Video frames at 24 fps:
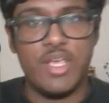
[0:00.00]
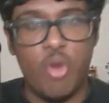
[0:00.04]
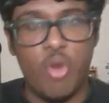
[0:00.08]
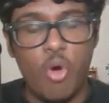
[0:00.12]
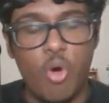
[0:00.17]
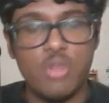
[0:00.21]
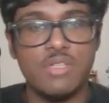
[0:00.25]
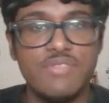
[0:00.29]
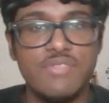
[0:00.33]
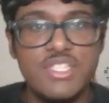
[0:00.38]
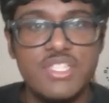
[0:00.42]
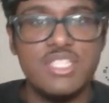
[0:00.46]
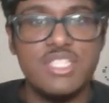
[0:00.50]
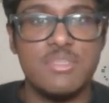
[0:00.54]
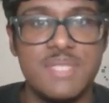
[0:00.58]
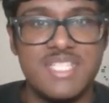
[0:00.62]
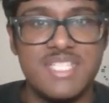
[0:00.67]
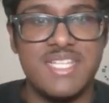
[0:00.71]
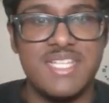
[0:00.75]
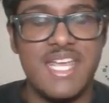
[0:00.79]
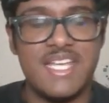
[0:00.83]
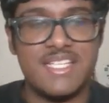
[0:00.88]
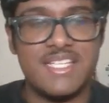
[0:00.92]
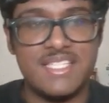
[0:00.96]
All of these
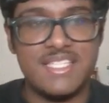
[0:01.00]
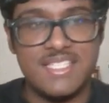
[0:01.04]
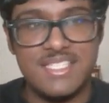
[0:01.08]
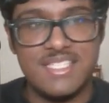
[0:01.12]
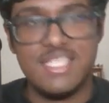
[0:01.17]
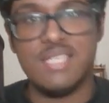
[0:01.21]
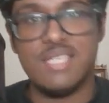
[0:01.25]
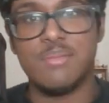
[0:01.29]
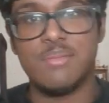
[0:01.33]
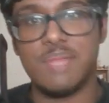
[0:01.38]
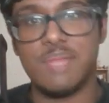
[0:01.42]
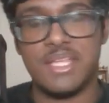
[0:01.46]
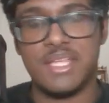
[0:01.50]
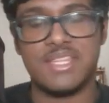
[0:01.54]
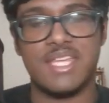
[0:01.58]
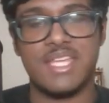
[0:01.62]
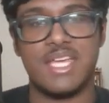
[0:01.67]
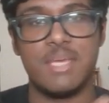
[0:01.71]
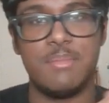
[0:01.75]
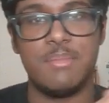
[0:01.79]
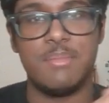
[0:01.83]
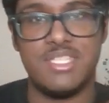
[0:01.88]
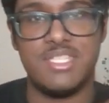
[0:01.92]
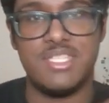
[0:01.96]
mistakes seem like they
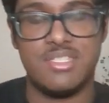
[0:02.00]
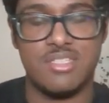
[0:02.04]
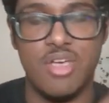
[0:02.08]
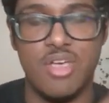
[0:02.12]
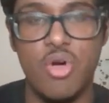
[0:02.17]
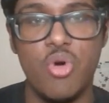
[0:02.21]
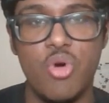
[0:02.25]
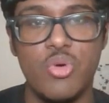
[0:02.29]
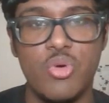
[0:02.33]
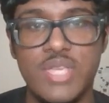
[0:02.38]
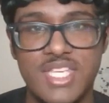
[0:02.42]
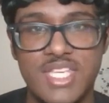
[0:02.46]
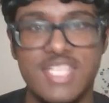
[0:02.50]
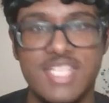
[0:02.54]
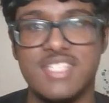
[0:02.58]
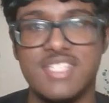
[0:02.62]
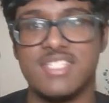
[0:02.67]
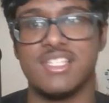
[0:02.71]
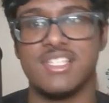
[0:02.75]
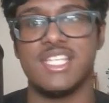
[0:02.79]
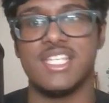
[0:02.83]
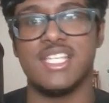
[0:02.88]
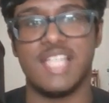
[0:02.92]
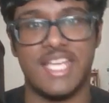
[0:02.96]
can be so
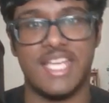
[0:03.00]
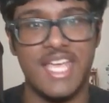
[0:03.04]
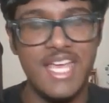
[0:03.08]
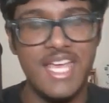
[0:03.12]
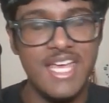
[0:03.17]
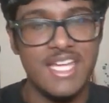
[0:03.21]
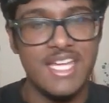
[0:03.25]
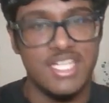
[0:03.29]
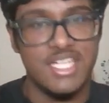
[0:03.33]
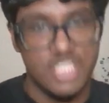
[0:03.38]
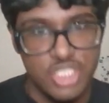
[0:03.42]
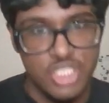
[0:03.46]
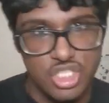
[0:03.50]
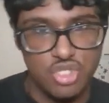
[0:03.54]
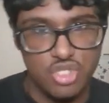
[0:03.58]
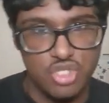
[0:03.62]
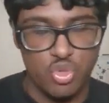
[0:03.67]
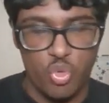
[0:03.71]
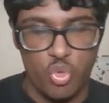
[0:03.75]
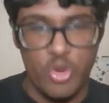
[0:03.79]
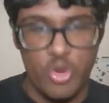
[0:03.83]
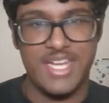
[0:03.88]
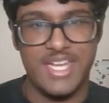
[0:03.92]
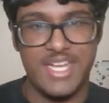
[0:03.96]
easily like
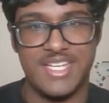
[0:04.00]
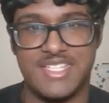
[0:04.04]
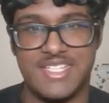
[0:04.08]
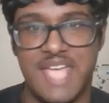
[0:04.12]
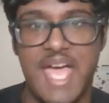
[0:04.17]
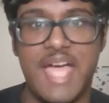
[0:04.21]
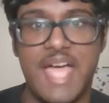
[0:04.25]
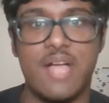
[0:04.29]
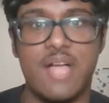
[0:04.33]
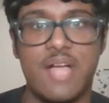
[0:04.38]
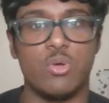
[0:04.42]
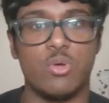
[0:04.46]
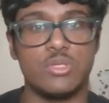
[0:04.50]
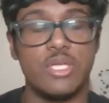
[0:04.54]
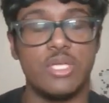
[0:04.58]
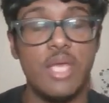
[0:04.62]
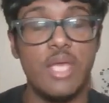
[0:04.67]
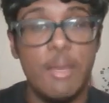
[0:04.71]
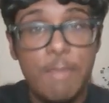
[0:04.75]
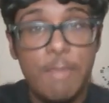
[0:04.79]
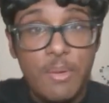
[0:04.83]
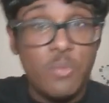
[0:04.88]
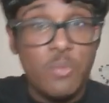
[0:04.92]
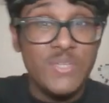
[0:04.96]
destroyed and tackled,
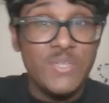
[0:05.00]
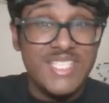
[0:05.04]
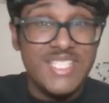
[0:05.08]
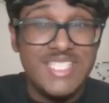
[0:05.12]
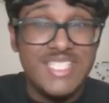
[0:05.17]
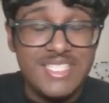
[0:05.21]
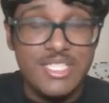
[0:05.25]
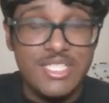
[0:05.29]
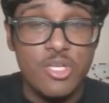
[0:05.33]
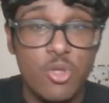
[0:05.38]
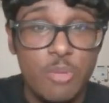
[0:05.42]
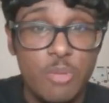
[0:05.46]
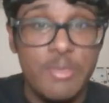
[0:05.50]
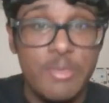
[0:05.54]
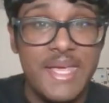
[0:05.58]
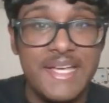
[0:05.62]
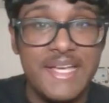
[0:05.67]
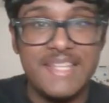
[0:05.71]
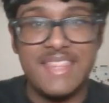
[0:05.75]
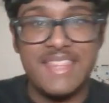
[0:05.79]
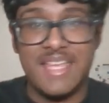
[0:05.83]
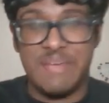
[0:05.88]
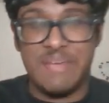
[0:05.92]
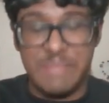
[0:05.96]
but we still
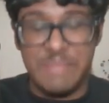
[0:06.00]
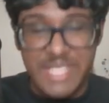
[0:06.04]
make them.